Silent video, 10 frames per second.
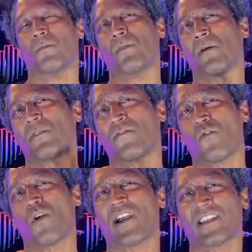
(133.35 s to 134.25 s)
But
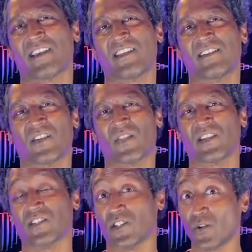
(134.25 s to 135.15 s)
before I get into
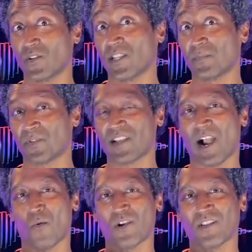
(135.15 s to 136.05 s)
things too deeply, I
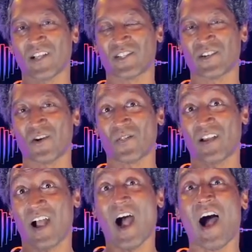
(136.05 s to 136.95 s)
want to let you know
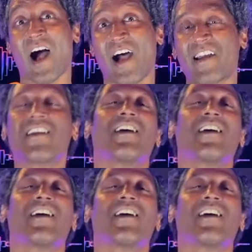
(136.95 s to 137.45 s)
that I